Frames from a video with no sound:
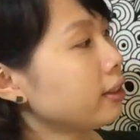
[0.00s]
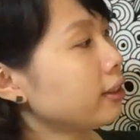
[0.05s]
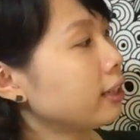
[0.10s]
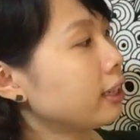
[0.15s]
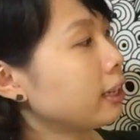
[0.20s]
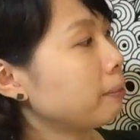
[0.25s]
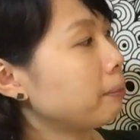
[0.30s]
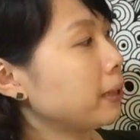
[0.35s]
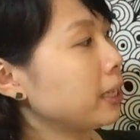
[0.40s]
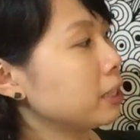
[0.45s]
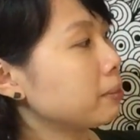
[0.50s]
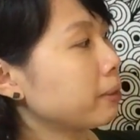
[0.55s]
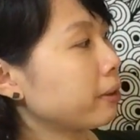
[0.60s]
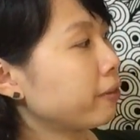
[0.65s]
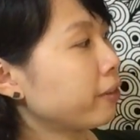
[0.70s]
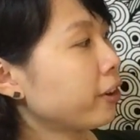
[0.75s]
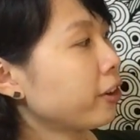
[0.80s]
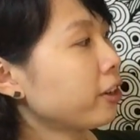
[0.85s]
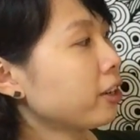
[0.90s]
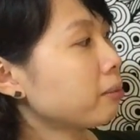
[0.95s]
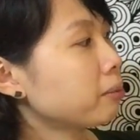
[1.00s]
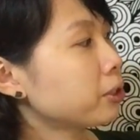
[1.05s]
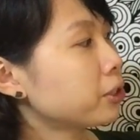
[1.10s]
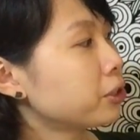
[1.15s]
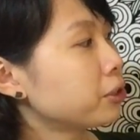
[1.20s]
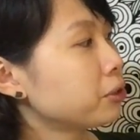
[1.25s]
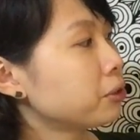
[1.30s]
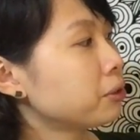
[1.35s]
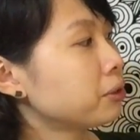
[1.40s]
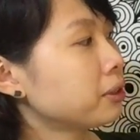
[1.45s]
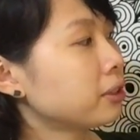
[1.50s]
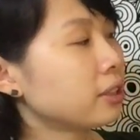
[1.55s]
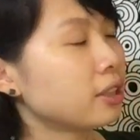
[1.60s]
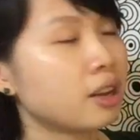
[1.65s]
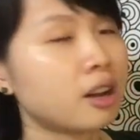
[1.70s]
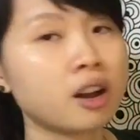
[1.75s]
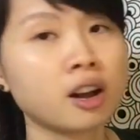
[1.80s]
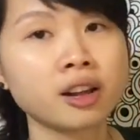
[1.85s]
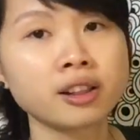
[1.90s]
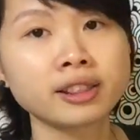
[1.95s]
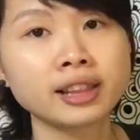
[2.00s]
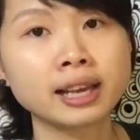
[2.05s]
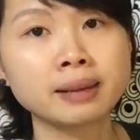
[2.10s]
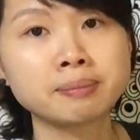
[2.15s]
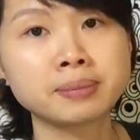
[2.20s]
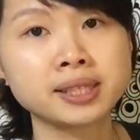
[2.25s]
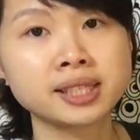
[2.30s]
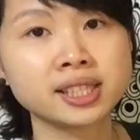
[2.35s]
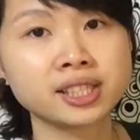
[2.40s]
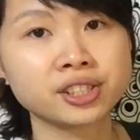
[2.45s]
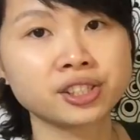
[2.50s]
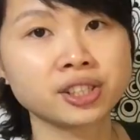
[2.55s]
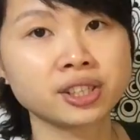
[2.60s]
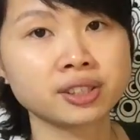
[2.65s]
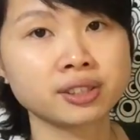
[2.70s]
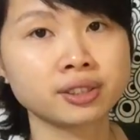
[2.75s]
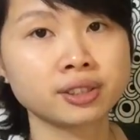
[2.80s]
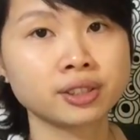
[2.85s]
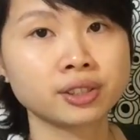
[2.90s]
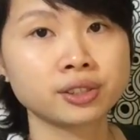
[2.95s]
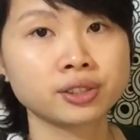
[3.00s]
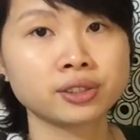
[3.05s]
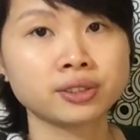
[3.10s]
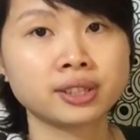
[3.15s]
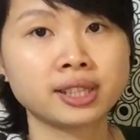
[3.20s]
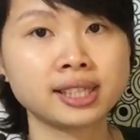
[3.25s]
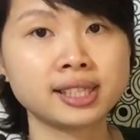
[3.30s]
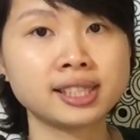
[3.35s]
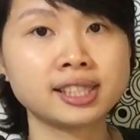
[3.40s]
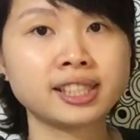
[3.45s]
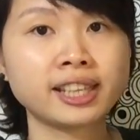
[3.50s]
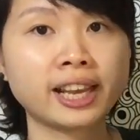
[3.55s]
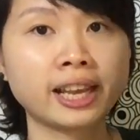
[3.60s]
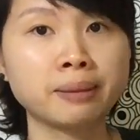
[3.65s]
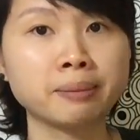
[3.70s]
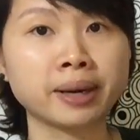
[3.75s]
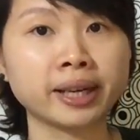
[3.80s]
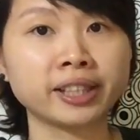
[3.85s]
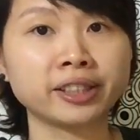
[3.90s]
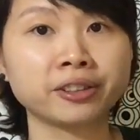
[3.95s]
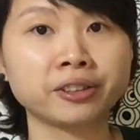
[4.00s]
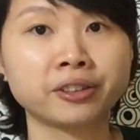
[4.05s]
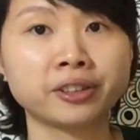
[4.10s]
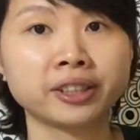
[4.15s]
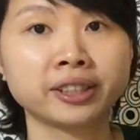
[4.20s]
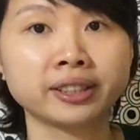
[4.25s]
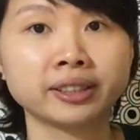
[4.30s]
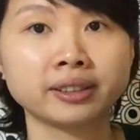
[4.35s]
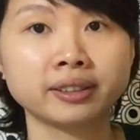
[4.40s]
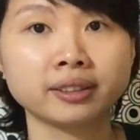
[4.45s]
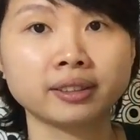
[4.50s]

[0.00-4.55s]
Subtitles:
Then I place my finger number 2 on that position. So this is the A minor chord.